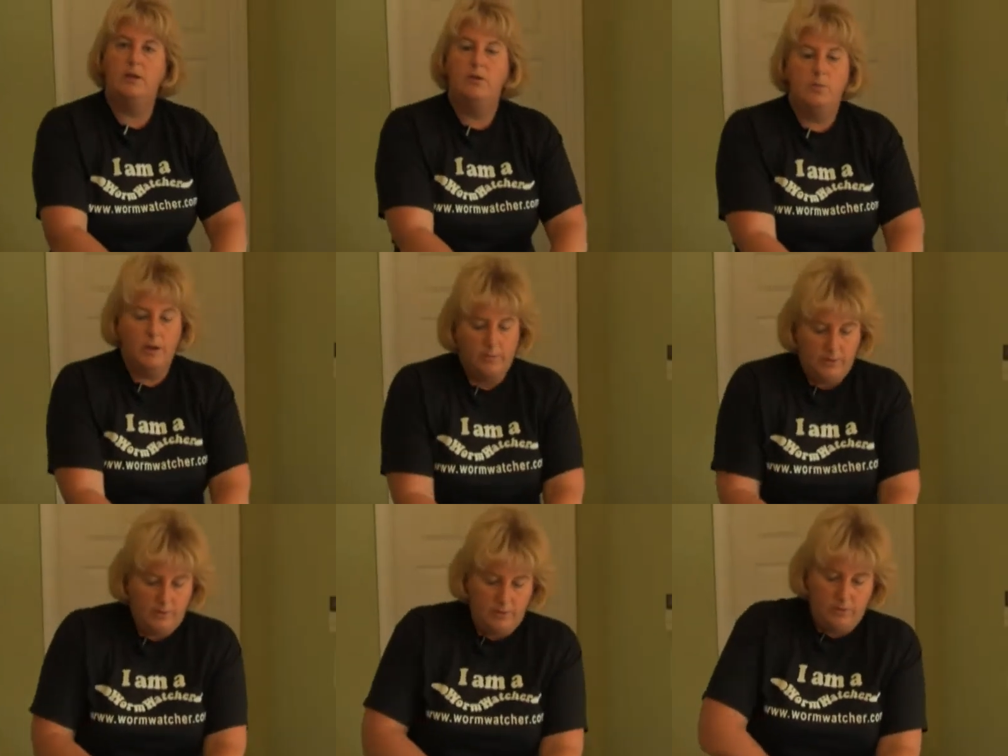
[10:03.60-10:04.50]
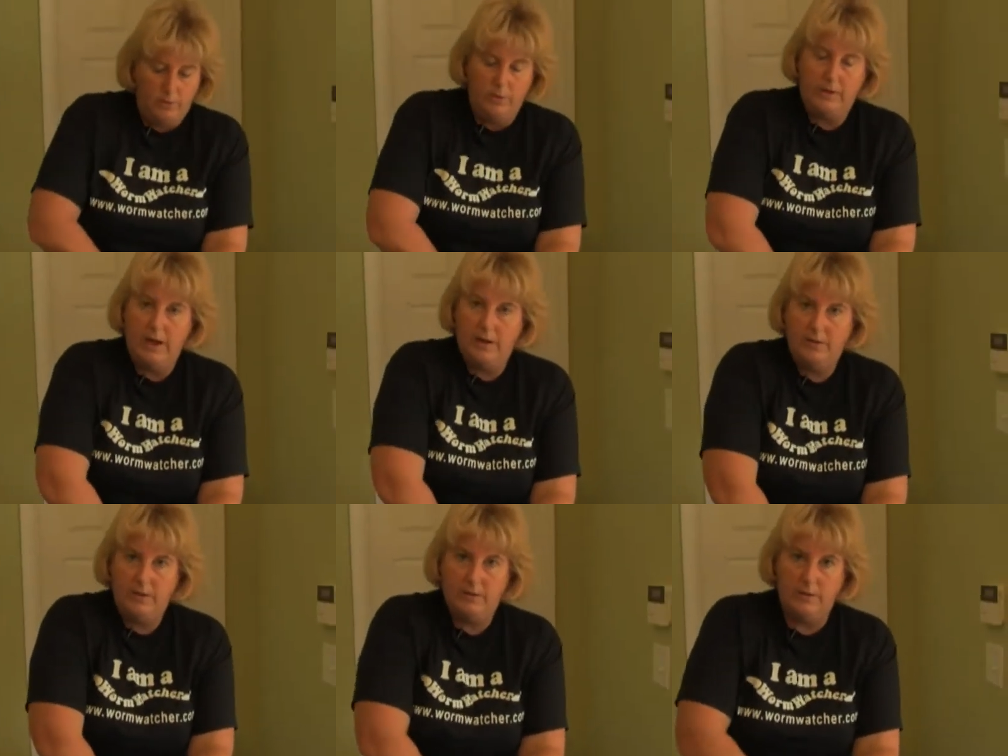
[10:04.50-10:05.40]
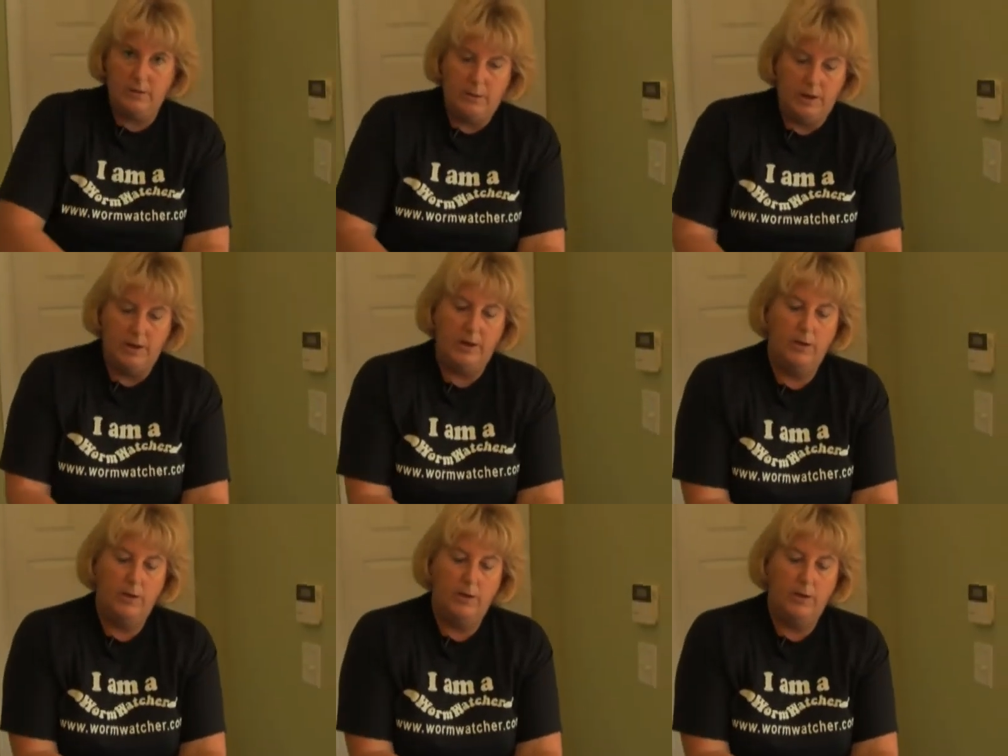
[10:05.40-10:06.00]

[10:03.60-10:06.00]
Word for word: experiments with the worm castings and comparing